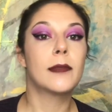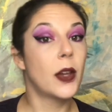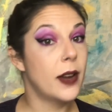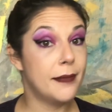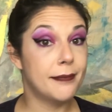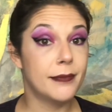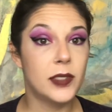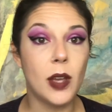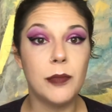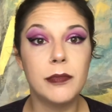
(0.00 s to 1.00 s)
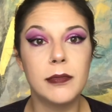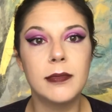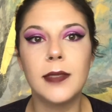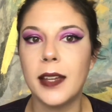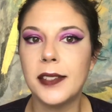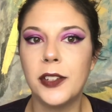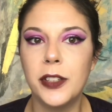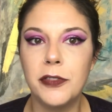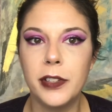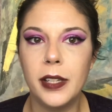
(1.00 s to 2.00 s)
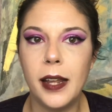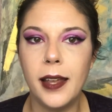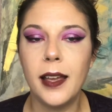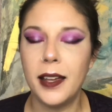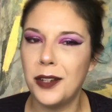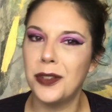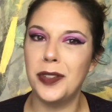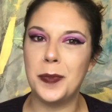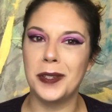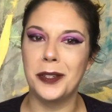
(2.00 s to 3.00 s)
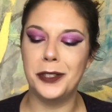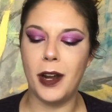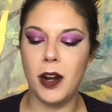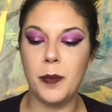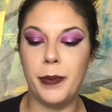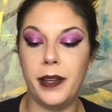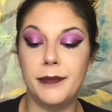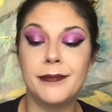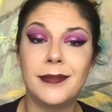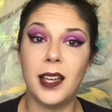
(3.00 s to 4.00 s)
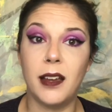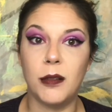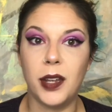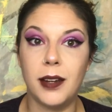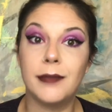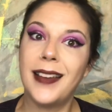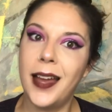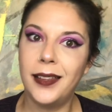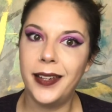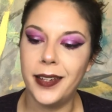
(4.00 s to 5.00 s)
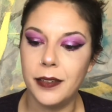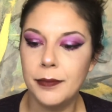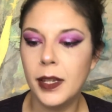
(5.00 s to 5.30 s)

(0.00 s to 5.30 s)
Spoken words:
Alright, so that's our look for the day. I know the lip's a little dark, but I don't care. I like it.